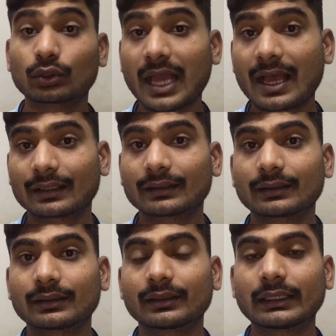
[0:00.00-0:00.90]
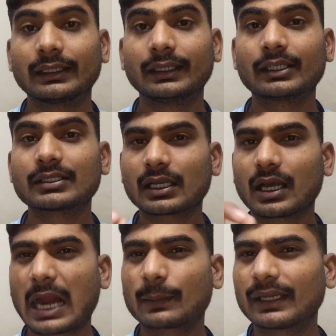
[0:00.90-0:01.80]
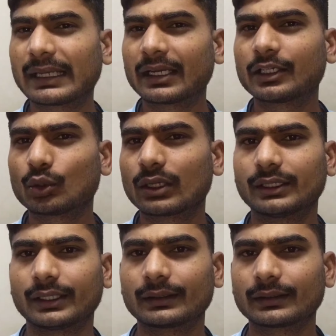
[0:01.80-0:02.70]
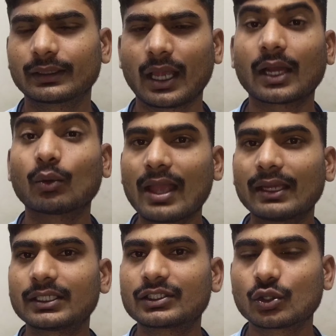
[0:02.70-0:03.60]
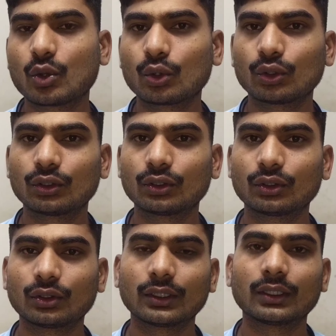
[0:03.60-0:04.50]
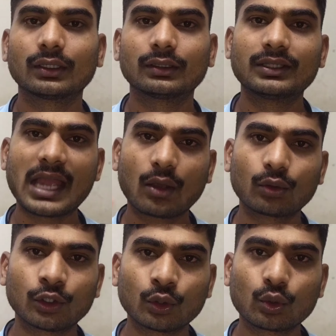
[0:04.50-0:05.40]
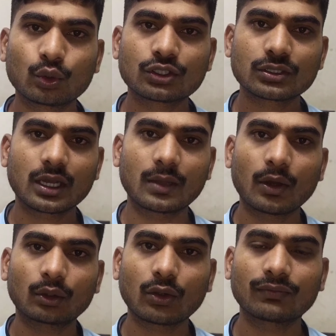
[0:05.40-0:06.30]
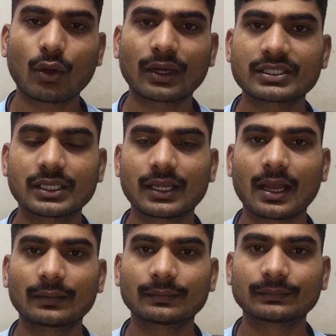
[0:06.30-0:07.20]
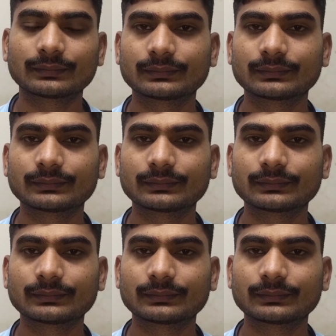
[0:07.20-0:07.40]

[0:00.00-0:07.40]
The Bhutan, it is a carbon negative country, and why it is so? They have huge amount of forest area,